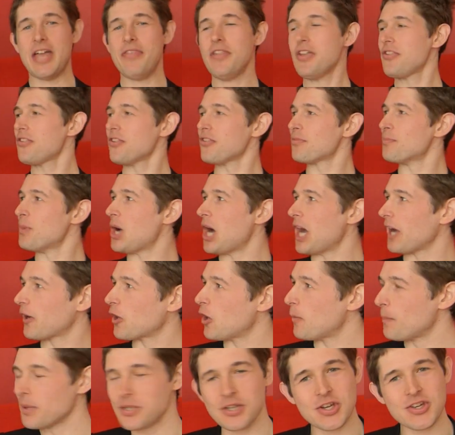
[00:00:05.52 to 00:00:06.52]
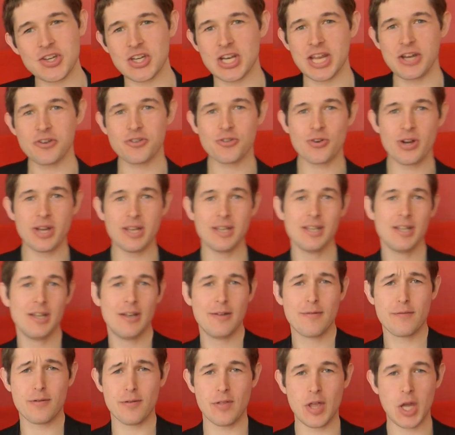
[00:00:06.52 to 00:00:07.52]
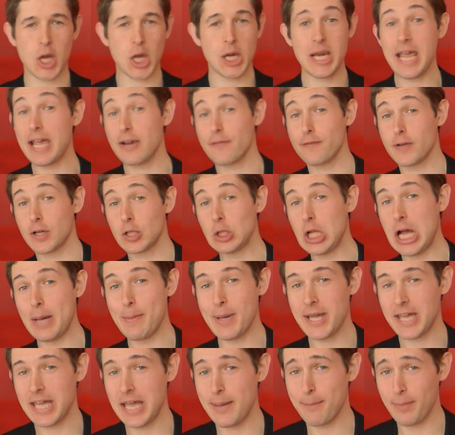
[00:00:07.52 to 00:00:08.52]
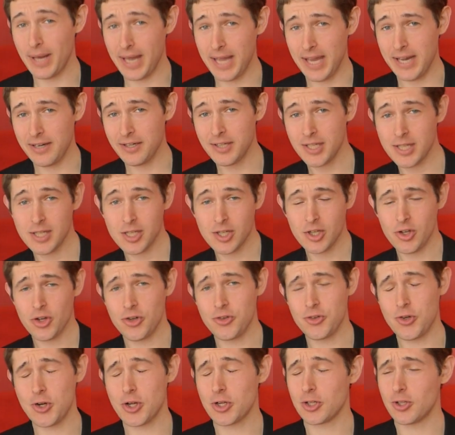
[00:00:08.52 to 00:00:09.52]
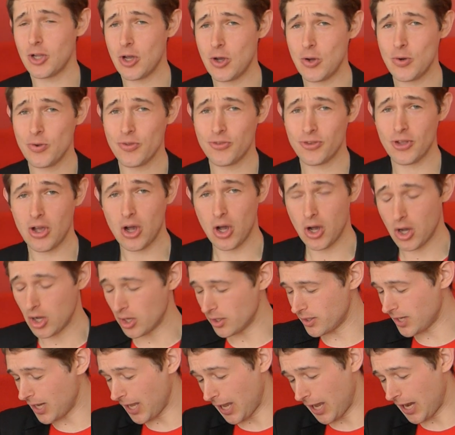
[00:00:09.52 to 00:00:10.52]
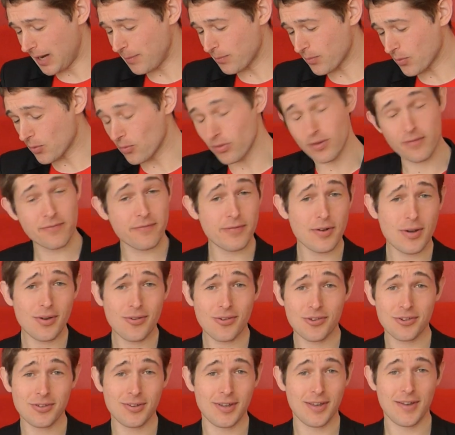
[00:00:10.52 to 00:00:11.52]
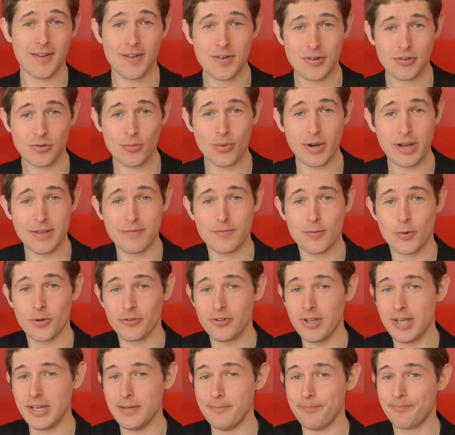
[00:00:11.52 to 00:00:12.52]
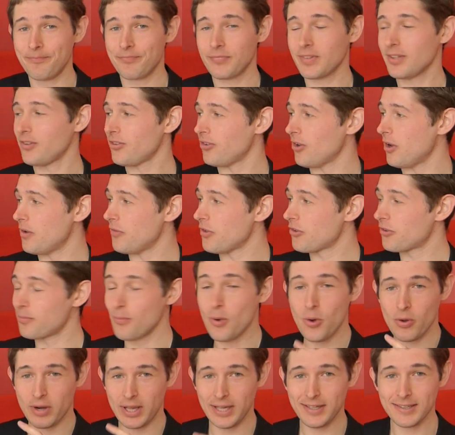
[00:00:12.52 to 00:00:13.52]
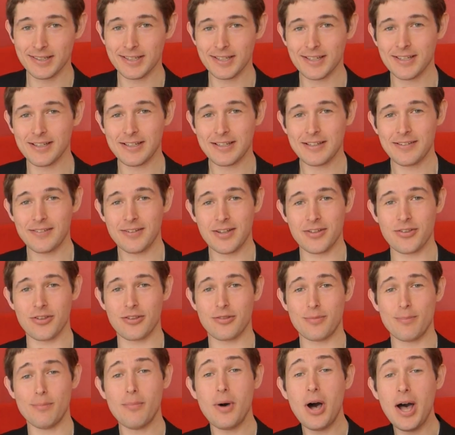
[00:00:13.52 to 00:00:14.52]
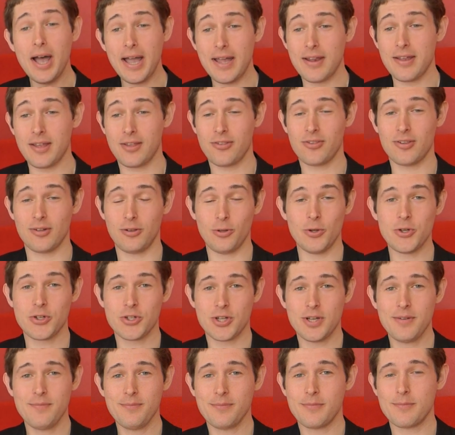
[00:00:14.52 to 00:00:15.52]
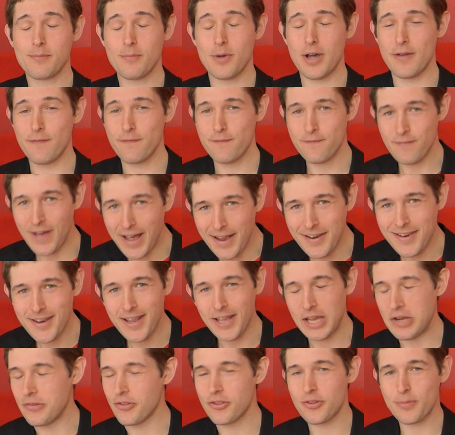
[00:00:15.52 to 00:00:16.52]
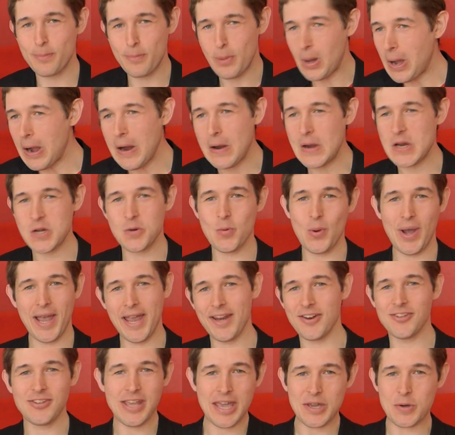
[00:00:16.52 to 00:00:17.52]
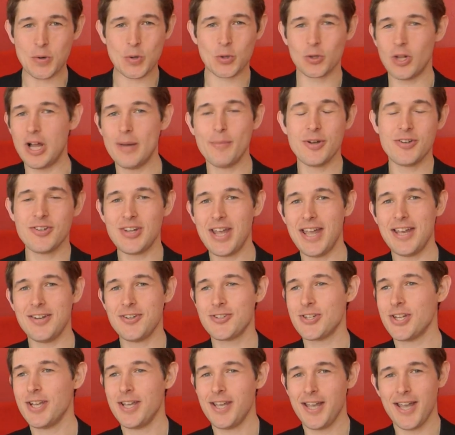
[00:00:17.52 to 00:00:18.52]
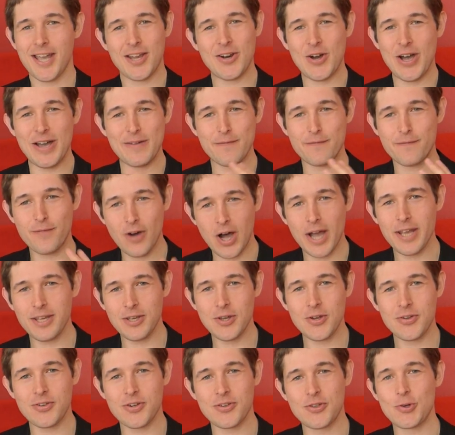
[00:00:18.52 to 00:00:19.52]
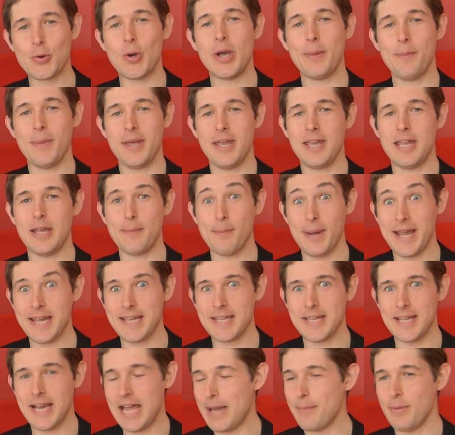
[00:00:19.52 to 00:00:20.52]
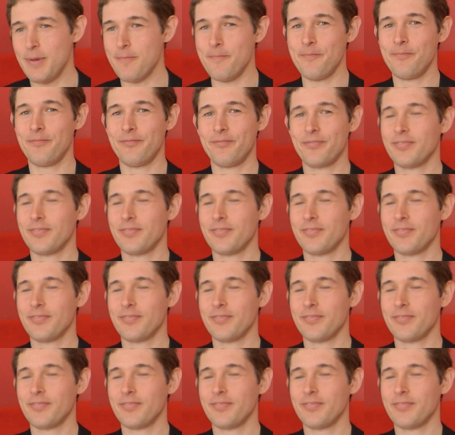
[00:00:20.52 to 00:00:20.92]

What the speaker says: and this is my competition entry for the Connect for Climate campaign, due to close on April the 1st, 2014. So this morning, this is my solution, my fun, inspiring way to tackle climate change, and I invite you to join me in making it happen.